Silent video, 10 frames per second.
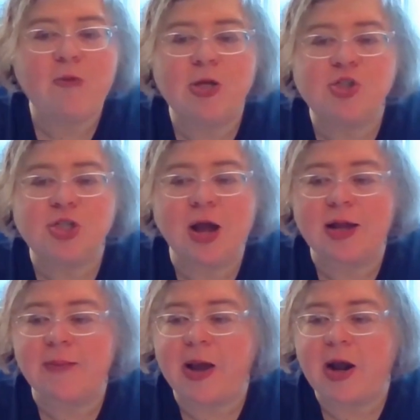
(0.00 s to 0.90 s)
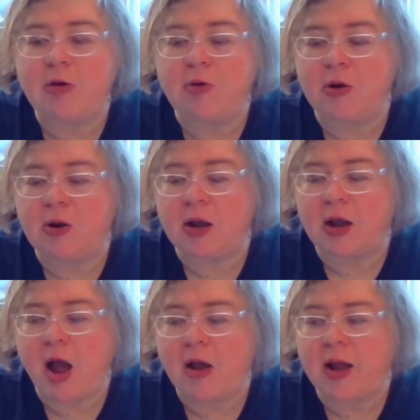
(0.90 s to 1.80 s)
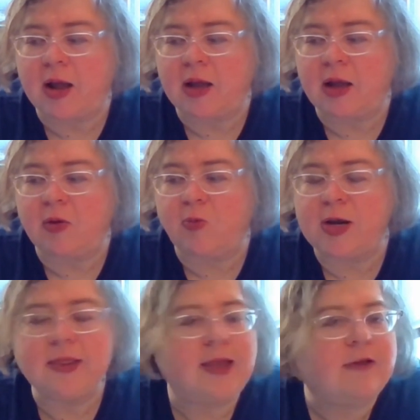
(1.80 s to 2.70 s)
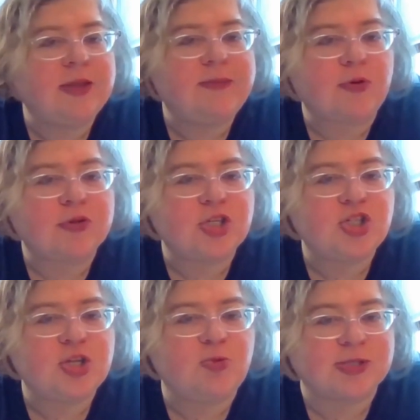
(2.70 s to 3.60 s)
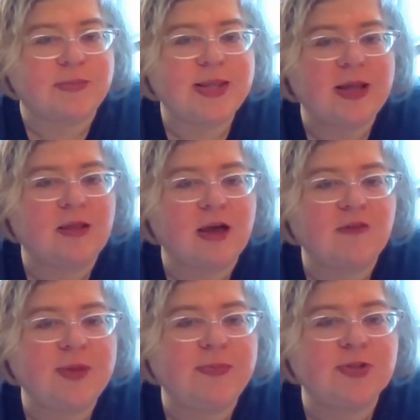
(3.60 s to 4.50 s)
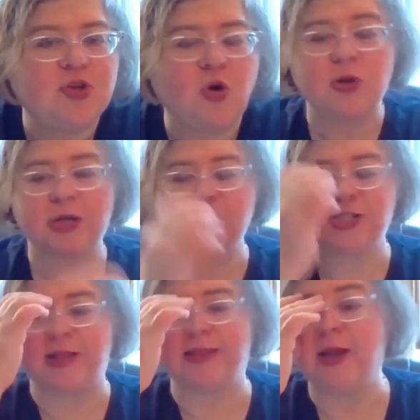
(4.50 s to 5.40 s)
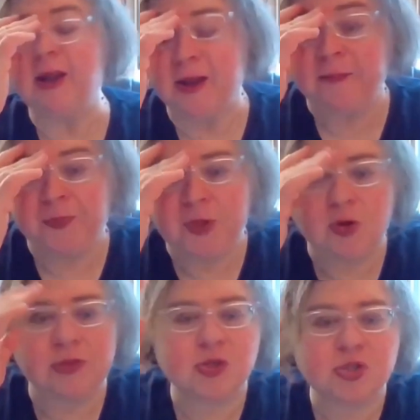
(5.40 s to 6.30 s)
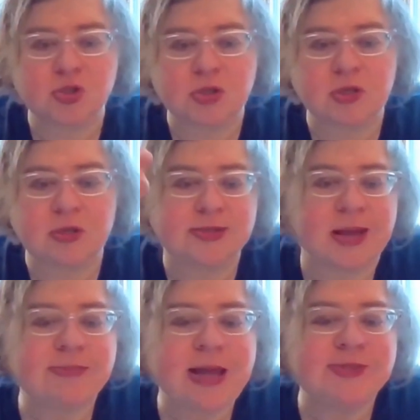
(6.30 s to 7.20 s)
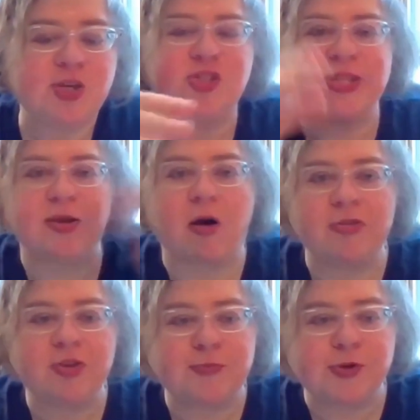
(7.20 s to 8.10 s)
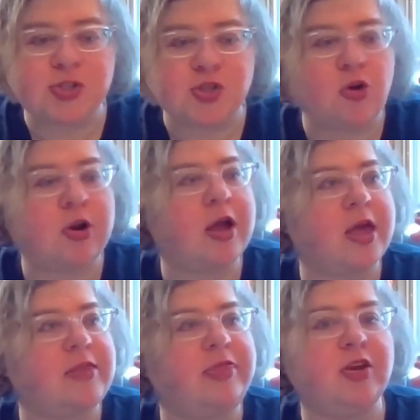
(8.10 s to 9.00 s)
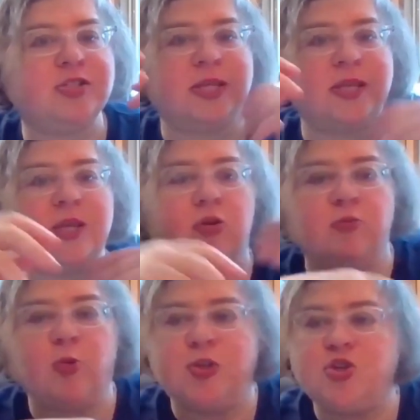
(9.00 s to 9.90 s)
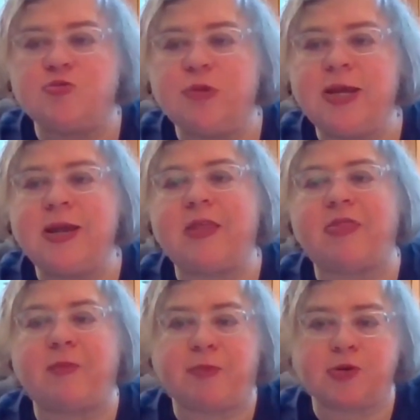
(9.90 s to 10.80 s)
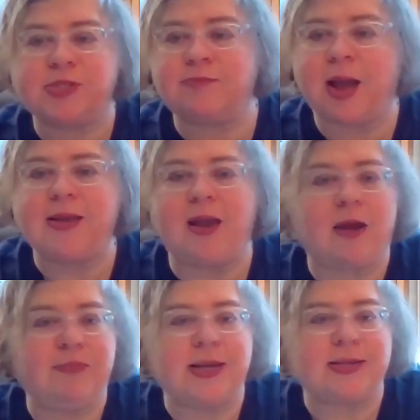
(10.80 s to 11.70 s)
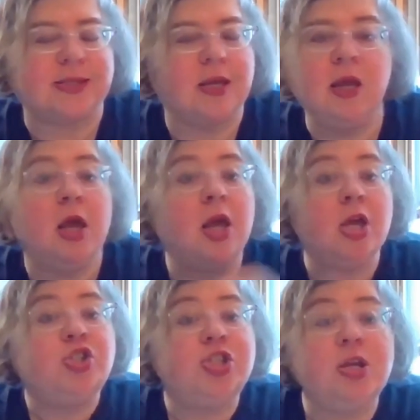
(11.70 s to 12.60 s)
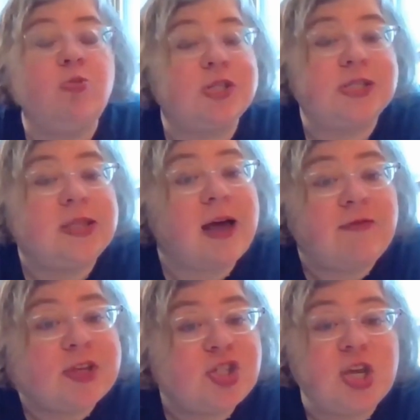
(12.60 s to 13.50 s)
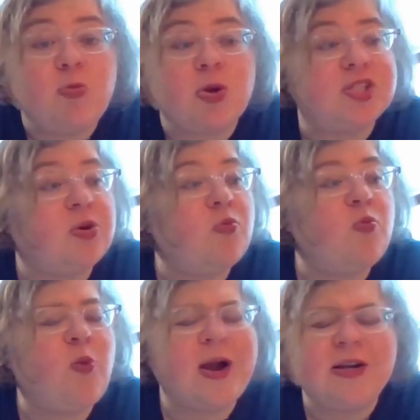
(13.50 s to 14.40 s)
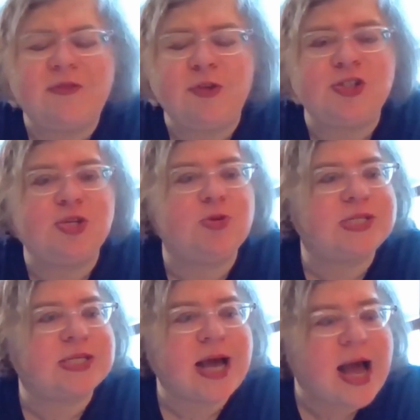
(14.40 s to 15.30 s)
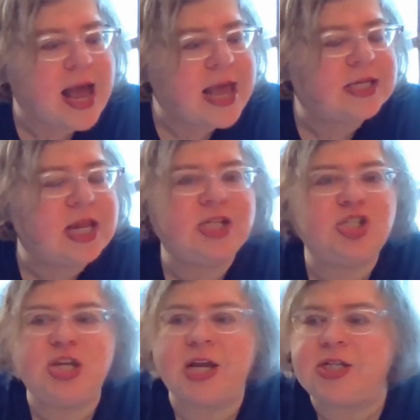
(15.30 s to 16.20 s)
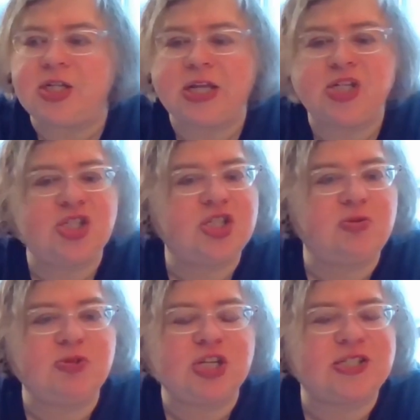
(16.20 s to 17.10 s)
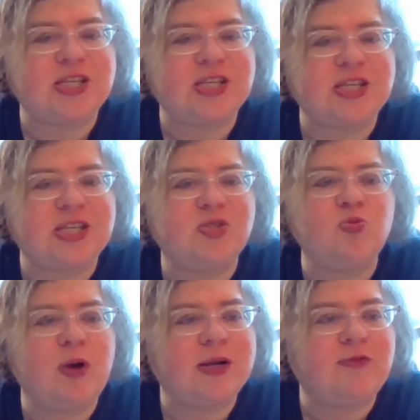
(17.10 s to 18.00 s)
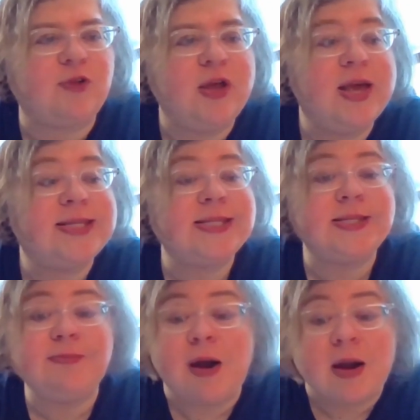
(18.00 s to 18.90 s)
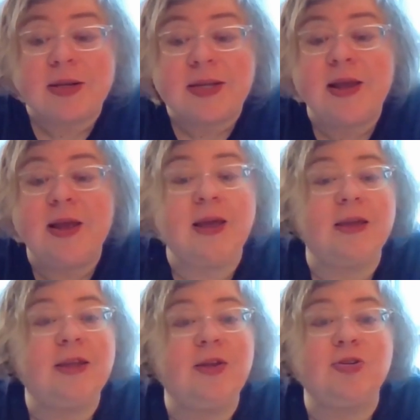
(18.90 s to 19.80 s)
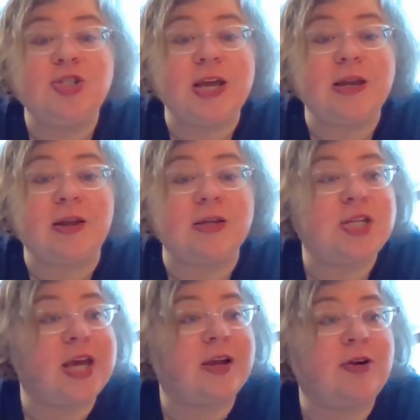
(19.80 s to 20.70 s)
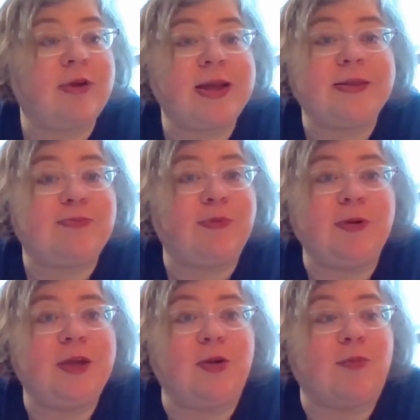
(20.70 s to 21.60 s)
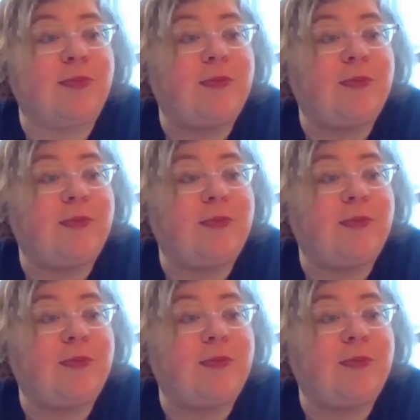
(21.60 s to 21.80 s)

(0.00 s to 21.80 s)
want to talk about how, oh, how what a lovely person she was. I mean, a lot of people don't understand that, you know, there's sometimes there's the author persona and then there's the, you know, what you read and then the person might not be as she was lovely. She was the wonderful, she was kind and gentle and she was just this wonderful, smart, you know, she had a she had a great, you know,